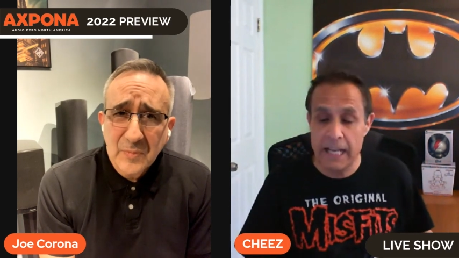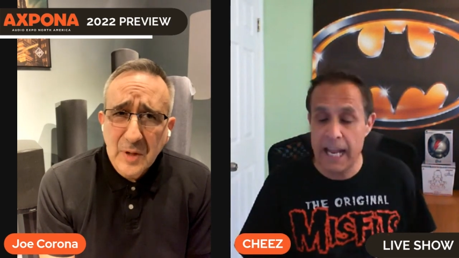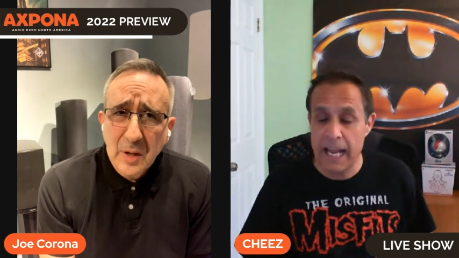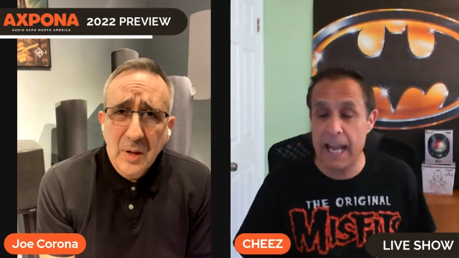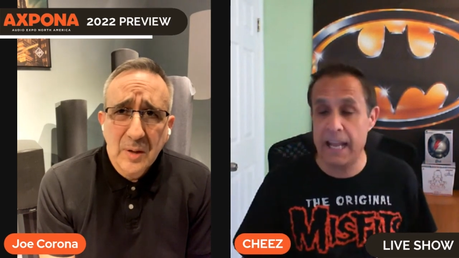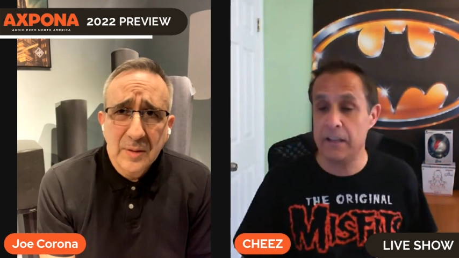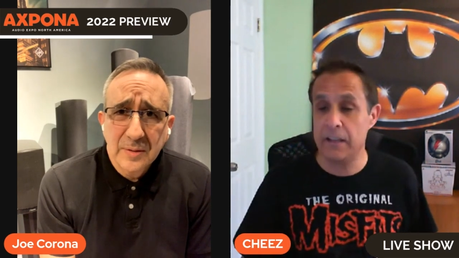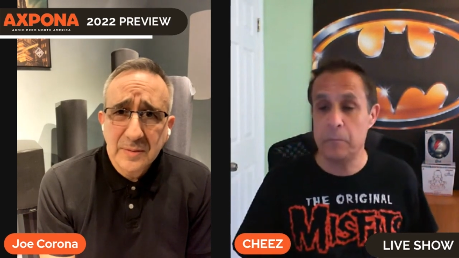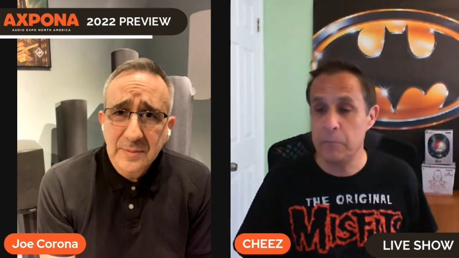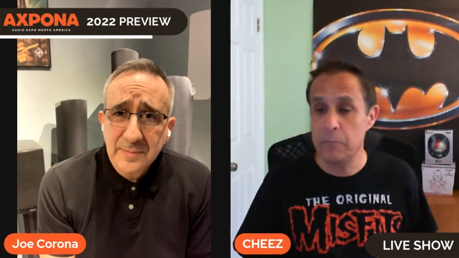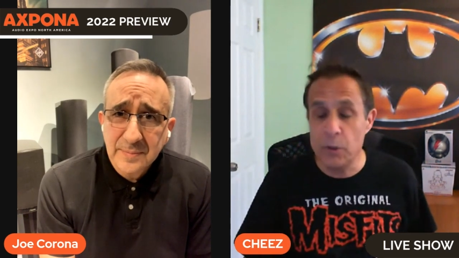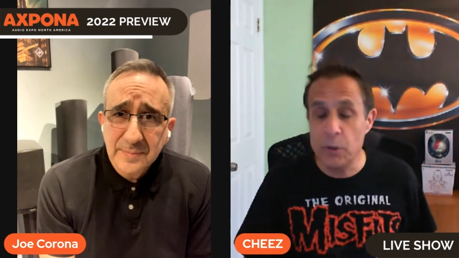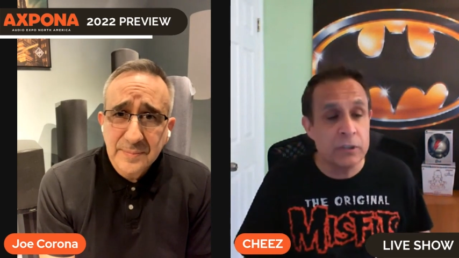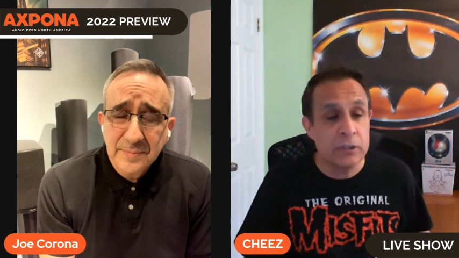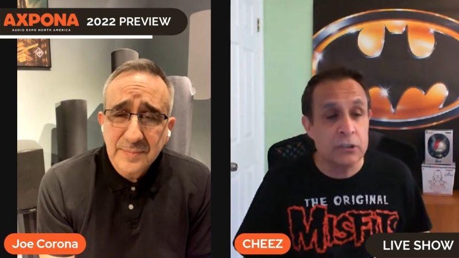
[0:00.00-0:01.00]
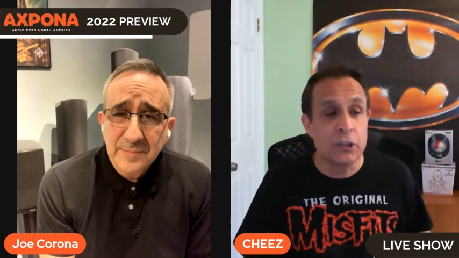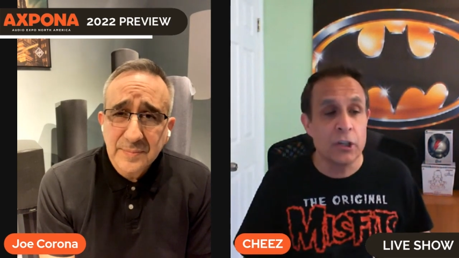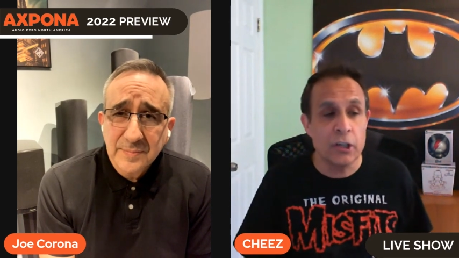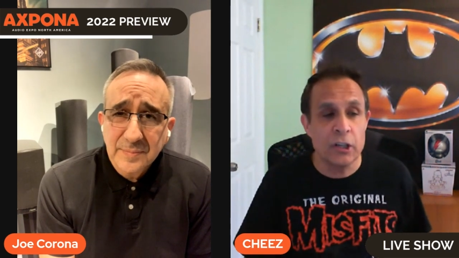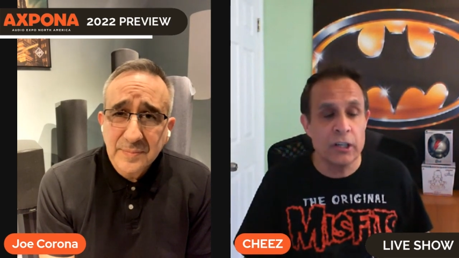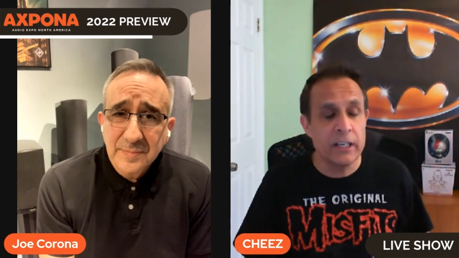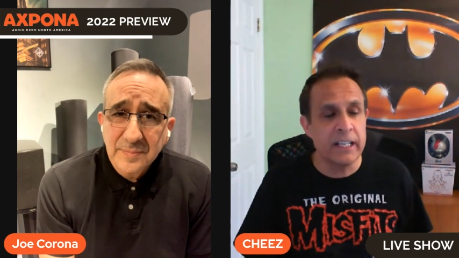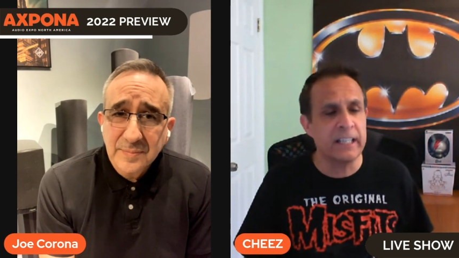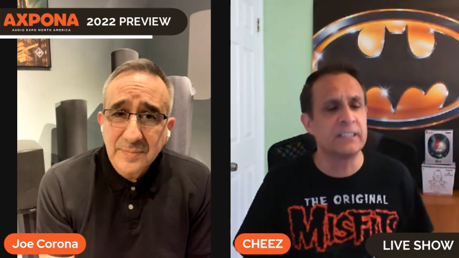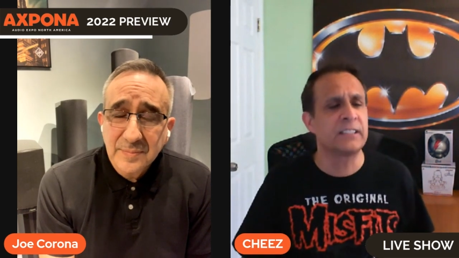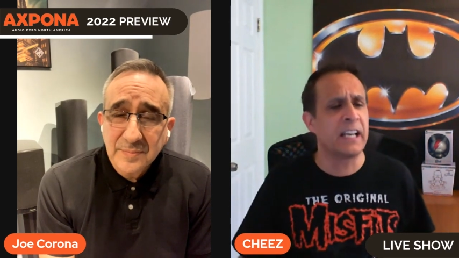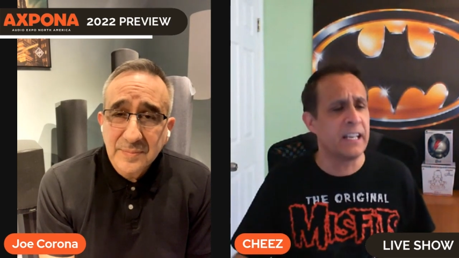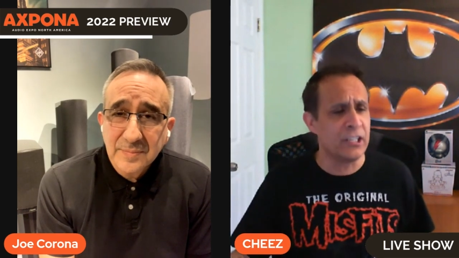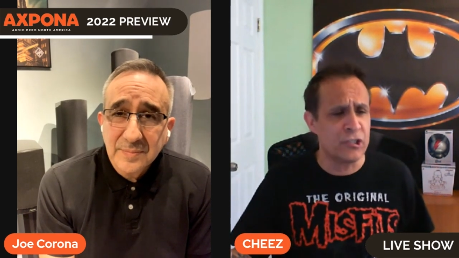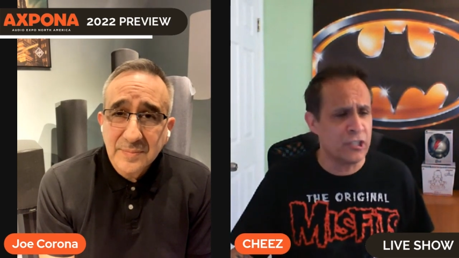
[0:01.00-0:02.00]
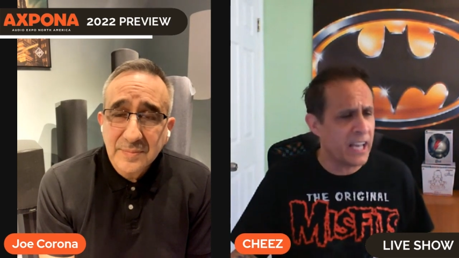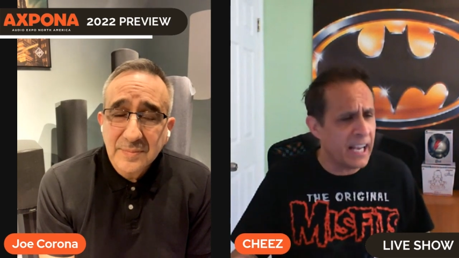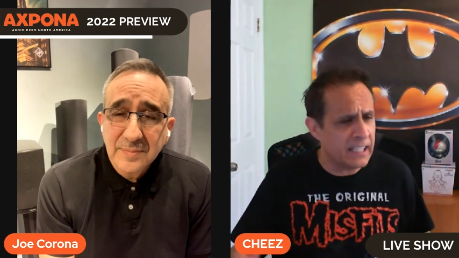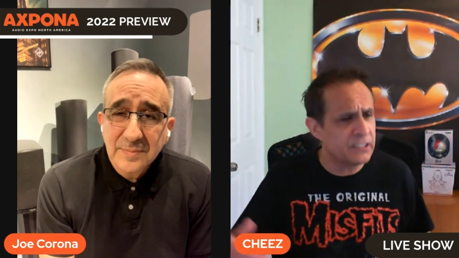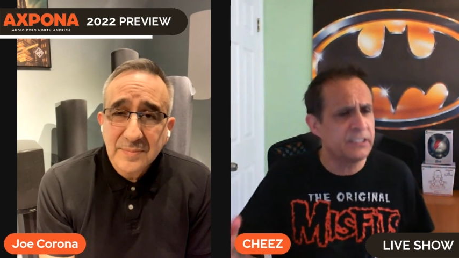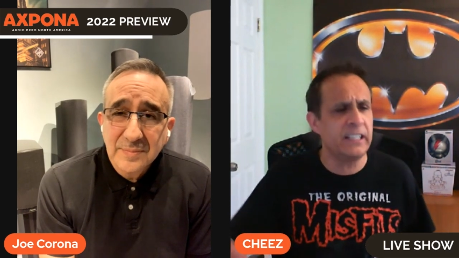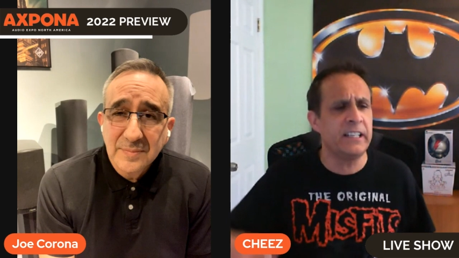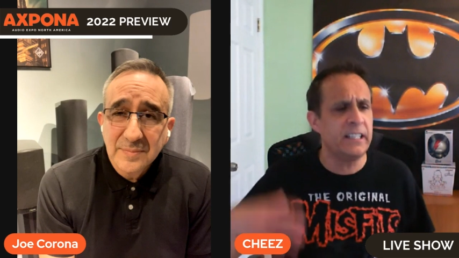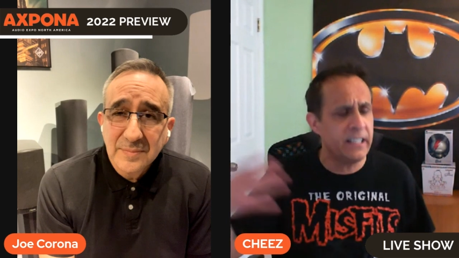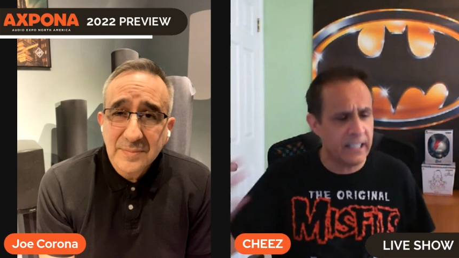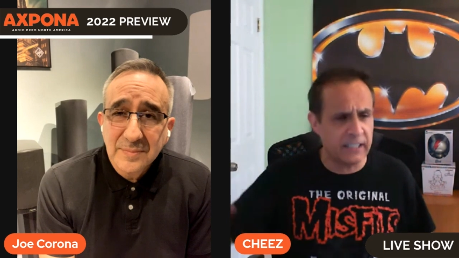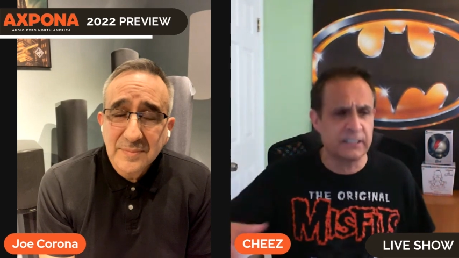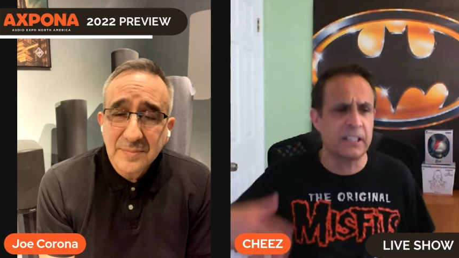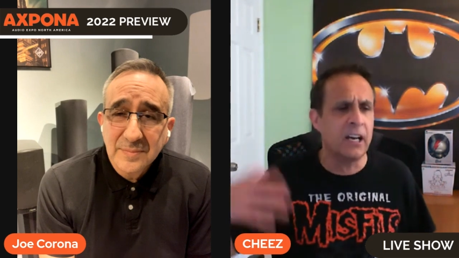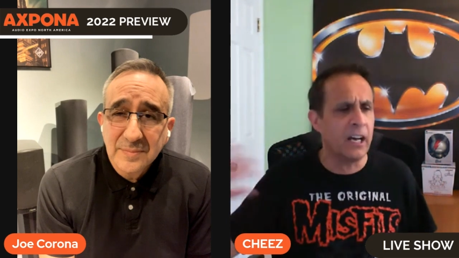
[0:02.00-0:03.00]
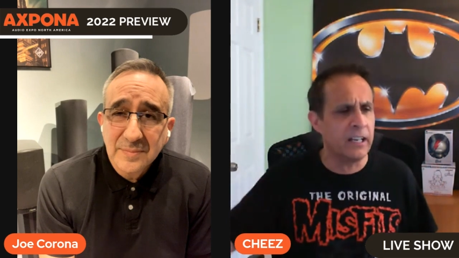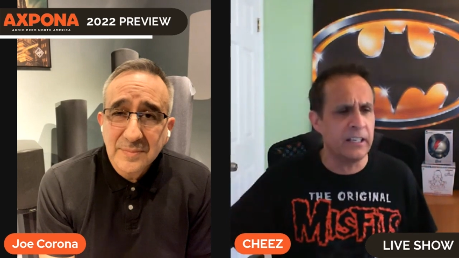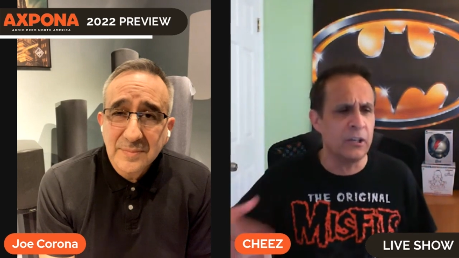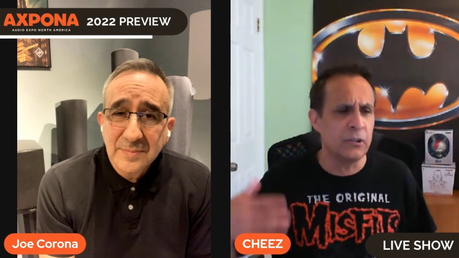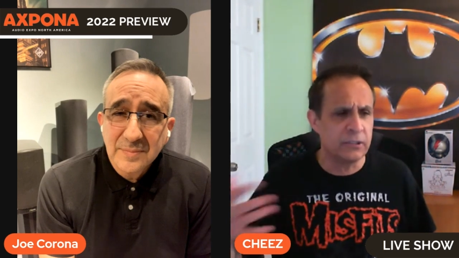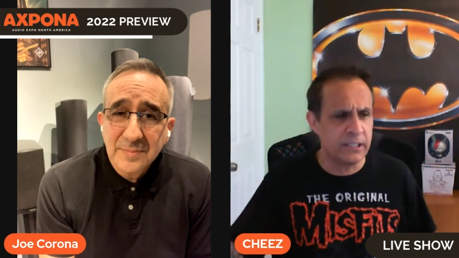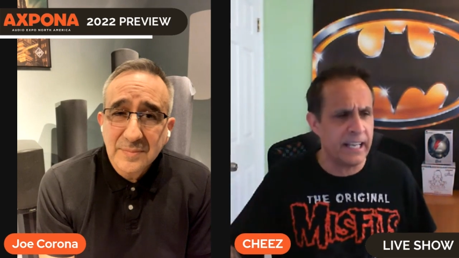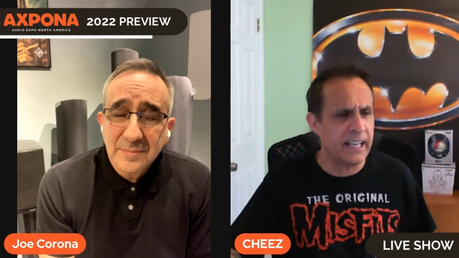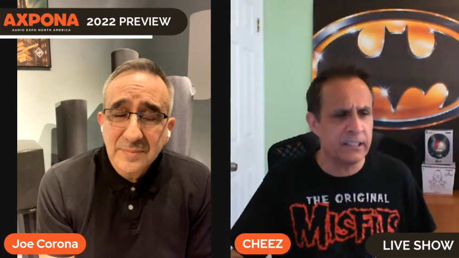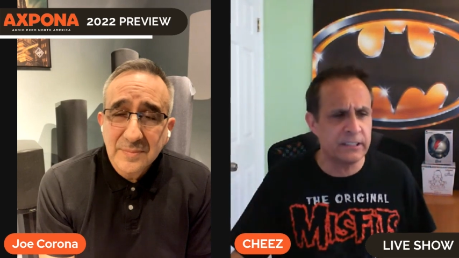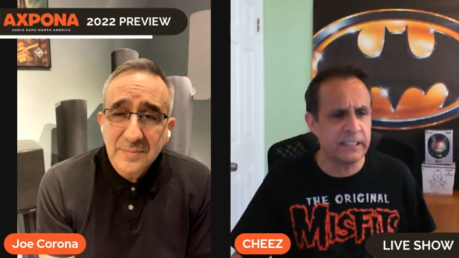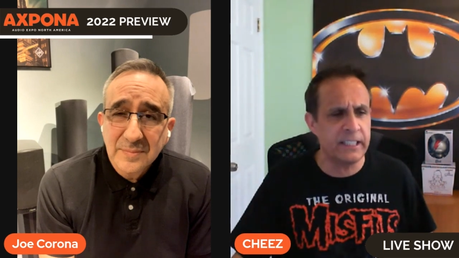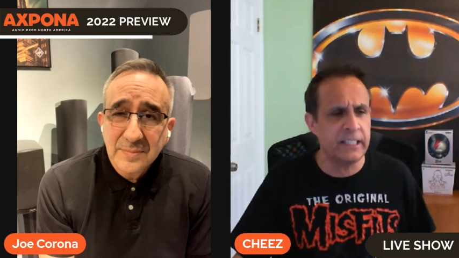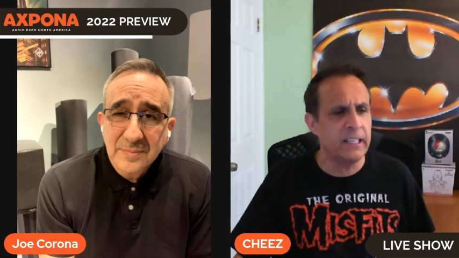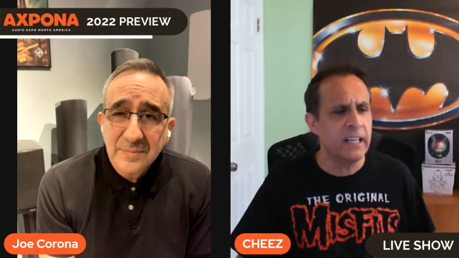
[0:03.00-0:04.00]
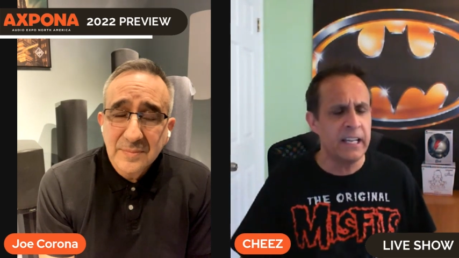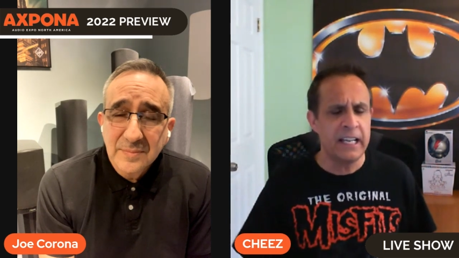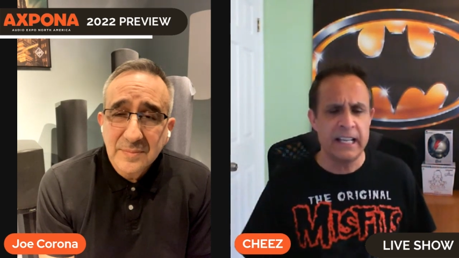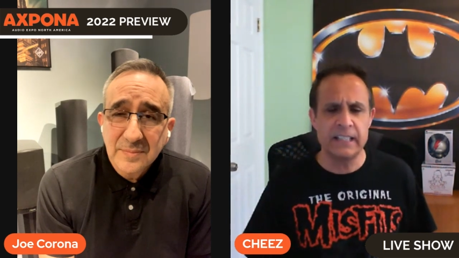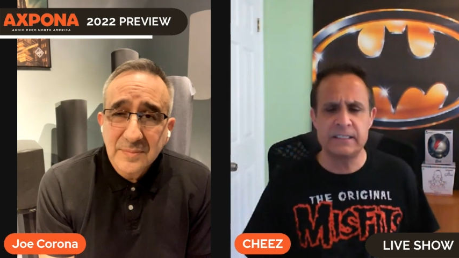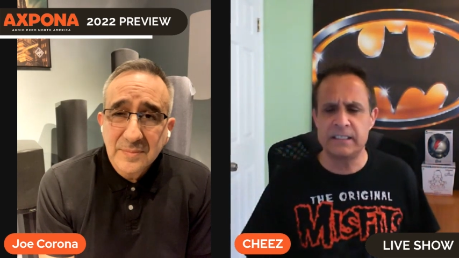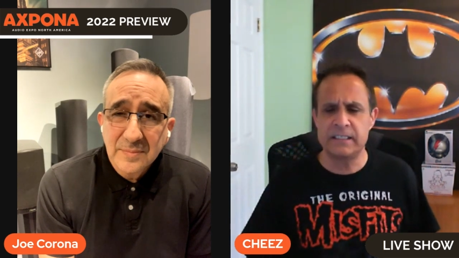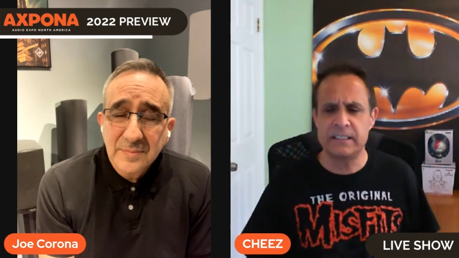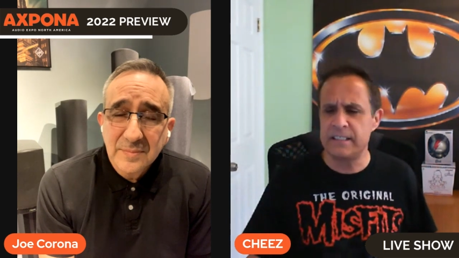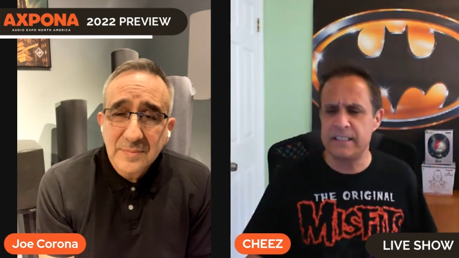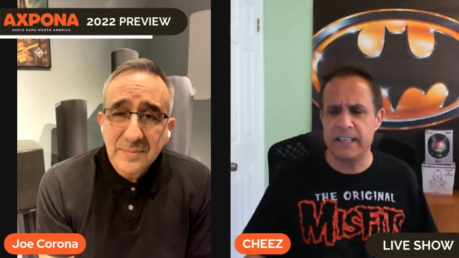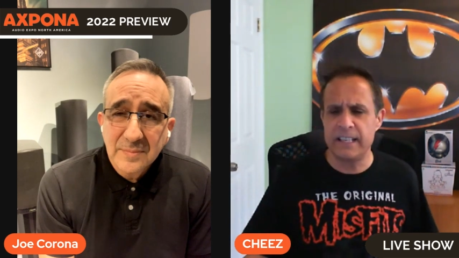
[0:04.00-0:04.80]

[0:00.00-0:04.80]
Speaker 1: and the music's good and it's kind of jazzy and it's got you know it's dancey it's it's